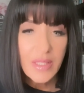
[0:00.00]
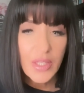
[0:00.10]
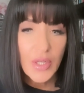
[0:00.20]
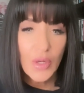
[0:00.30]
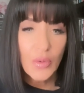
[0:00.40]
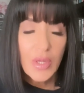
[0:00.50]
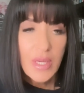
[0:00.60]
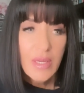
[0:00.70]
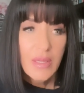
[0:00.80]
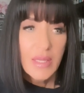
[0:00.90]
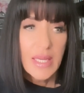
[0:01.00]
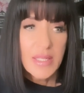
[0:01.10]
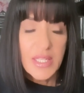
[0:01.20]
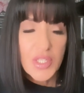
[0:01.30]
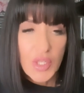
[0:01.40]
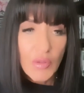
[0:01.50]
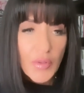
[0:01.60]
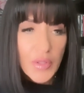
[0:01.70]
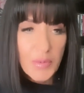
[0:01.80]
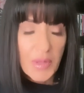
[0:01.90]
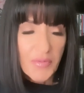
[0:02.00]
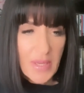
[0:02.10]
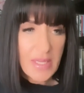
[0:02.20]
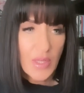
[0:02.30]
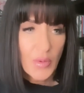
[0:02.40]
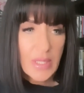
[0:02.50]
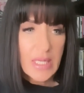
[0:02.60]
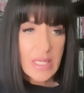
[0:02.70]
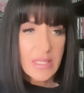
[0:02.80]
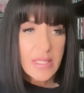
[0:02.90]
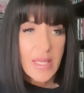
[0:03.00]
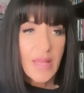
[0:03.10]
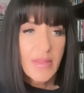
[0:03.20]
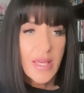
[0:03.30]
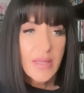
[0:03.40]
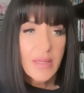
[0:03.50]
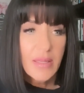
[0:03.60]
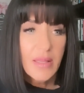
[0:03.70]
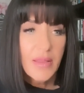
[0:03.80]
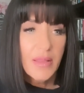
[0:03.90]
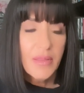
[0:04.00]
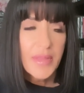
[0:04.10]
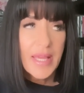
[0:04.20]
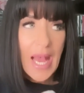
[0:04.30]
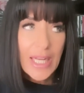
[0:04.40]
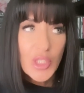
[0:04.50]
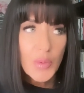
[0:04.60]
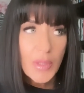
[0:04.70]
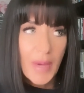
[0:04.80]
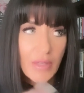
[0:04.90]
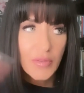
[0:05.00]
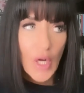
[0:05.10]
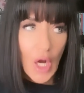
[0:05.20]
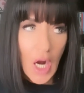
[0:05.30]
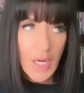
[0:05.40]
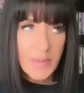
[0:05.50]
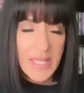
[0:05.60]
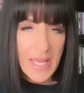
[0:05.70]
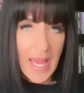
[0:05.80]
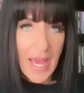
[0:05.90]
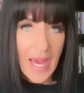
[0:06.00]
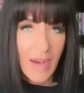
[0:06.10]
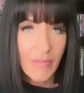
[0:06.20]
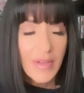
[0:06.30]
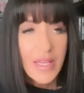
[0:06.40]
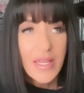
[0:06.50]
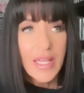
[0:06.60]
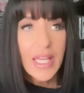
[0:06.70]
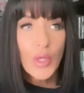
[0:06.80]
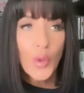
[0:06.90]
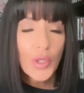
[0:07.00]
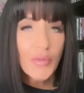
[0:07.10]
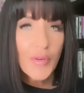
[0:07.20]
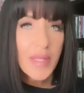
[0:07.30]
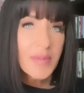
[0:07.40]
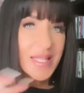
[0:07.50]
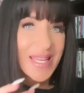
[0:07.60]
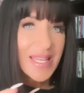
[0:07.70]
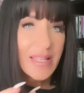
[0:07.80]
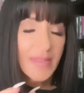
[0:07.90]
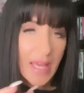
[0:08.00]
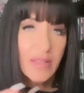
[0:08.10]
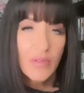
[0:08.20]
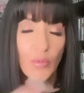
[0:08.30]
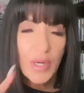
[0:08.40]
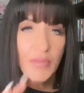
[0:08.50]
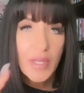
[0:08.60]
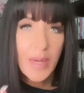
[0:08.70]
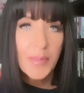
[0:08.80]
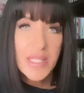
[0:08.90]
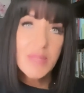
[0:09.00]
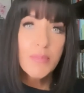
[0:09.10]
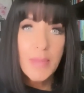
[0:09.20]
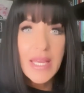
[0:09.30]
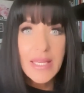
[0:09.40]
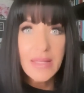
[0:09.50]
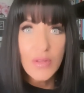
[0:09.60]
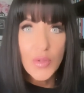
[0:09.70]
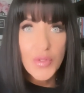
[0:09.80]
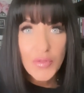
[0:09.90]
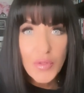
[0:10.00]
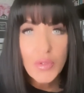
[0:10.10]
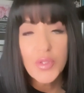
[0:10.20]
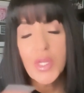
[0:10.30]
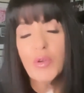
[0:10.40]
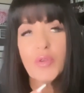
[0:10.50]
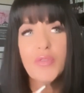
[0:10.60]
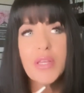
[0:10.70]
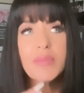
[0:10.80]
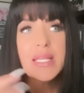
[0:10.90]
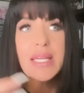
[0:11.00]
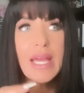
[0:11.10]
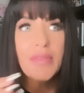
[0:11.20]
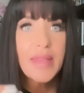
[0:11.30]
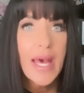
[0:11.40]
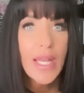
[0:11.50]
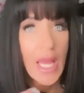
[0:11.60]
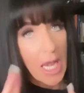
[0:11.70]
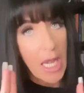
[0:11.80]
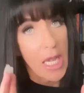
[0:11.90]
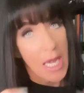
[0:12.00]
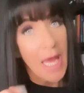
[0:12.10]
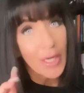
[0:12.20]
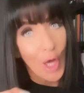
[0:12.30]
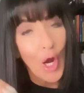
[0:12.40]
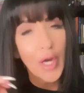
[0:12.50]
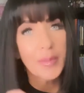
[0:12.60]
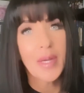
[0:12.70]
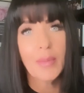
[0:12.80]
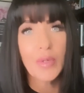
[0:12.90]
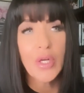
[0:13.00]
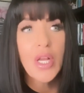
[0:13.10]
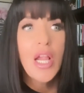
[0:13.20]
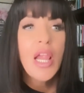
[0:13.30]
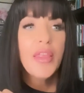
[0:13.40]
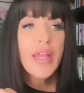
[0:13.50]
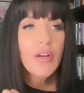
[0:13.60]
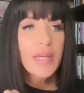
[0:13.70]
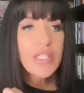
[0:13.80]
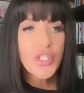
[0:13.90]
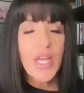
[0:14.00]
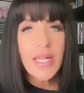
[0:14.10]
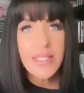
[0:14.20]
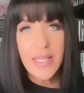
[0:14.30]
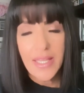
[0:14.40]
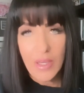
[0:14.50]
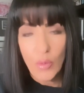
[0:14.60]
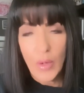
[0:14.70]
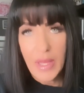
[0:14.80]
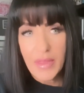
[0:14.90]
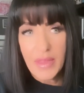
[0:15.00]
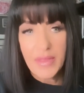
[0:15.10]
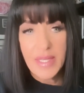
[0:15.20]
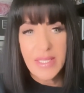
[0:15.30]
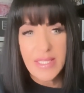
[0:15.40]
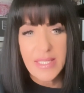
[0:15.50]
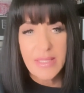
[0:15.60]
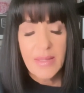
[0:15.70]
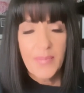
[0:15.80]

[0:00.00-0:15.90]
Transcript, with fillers: you know, it's so filled with fake ingredients, and then the actual amount of carbs they have in order for them to hit that whatever company's making those foods, in order for them to get that net carb number, they're injecting it with this